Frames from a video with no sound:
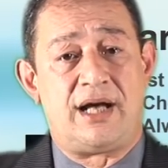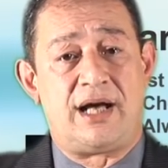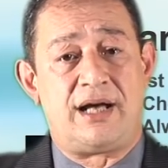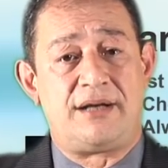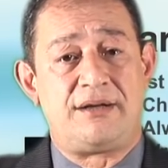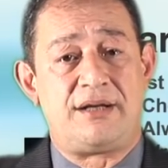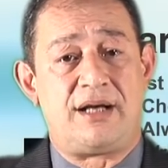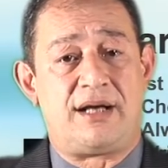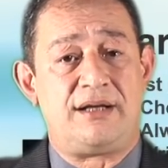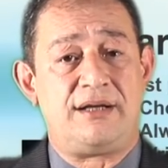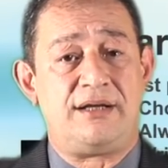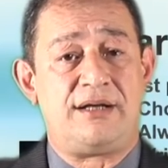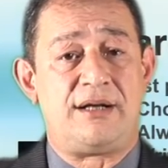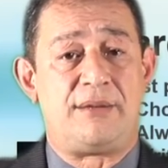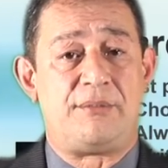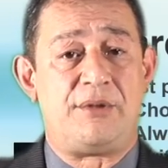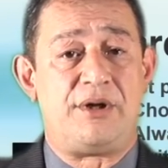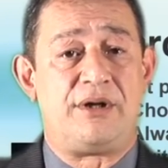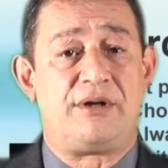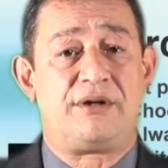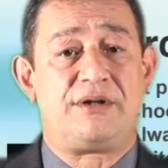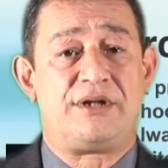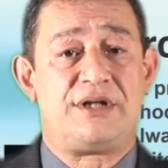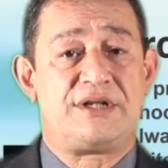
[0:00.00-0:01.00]
And in
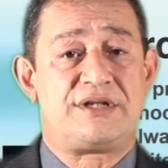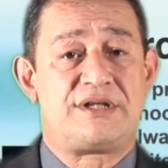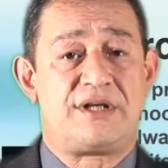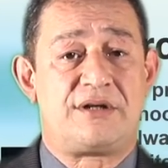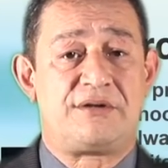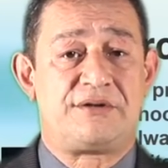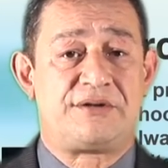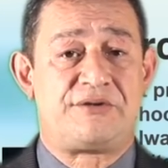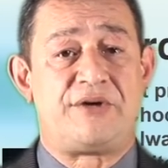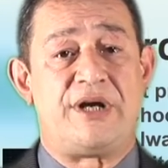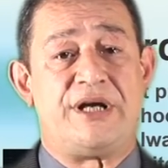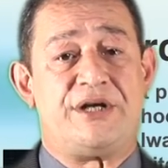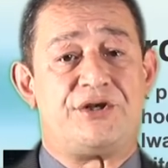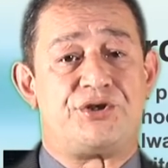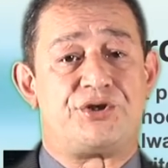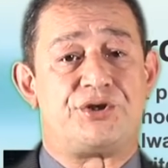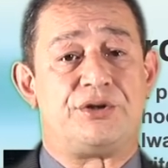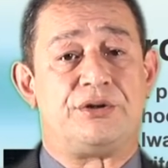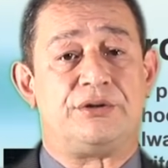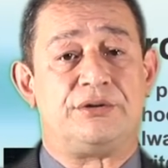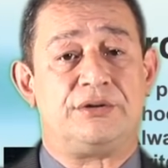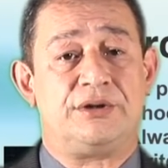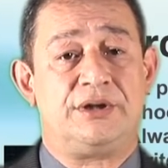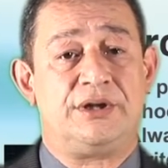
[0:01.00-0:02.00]
America, they say trade
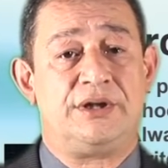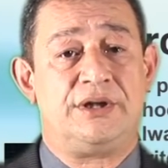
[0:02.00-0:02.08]
show.